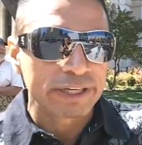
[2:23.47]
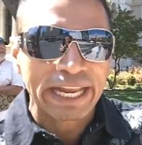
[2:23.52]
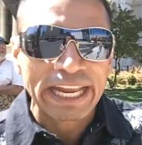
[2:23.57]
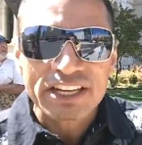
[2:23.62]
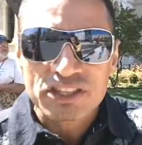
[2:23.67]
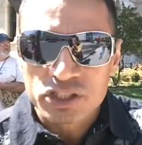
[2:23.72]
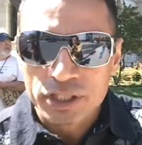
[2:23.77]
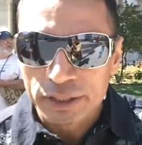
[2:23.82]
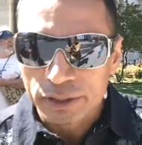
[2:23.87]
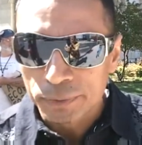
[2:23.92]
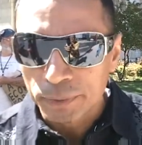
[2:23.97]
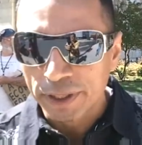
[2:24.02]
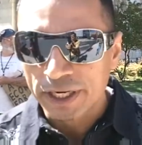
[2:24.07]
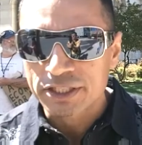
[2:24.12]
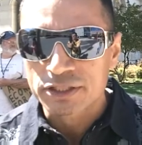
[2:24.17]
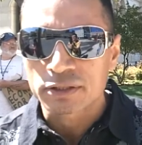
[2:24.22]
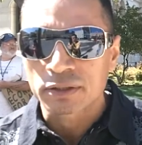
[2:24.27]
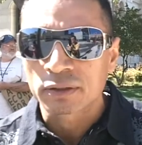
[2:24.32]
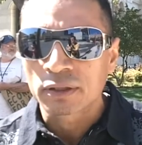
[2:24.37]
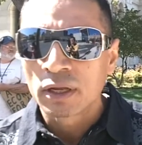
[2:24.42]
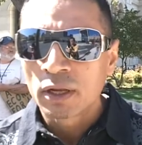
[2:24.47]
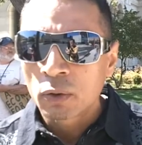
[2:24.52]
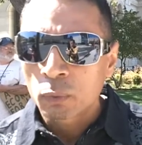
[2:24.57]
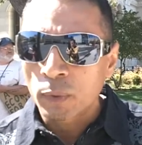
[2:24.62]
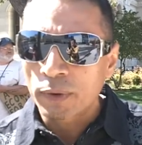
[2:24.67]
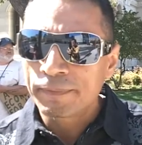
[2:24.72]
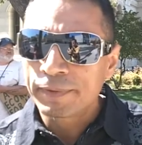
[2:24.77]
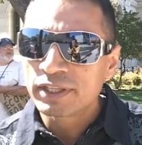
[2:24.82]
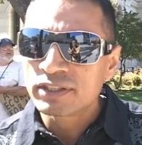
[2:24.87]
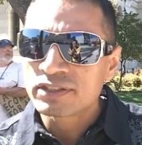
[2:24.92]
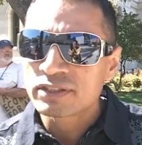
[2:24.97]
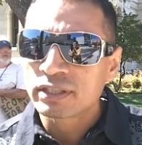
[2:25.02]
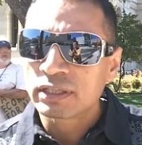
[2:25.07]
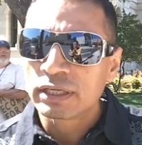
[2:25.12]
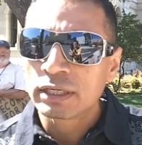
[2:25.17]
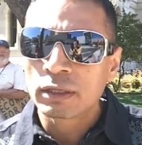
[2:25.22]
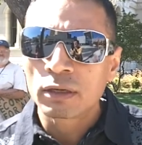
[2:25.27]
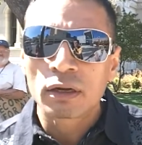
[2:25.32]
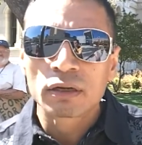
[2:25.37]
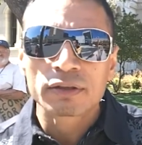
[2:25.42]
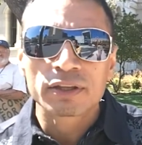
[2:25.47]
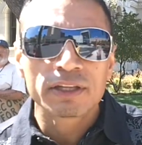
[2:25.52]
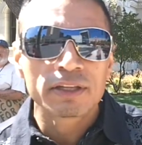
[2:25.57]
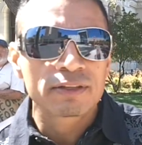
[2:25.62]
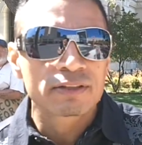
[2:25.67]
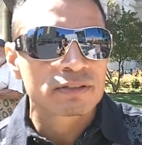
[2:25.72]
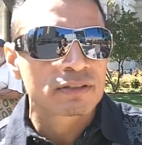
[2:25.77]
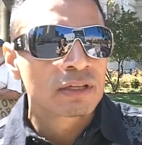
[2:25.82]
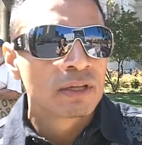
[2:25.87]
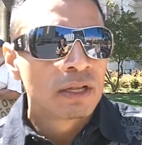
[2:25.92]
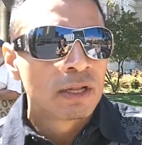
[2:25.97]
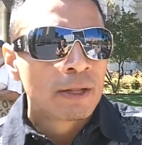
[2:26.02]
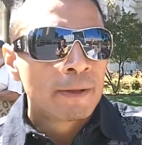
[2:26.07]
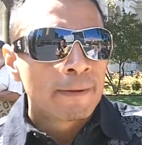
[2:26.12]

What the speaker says: next generation. We've been seeing all these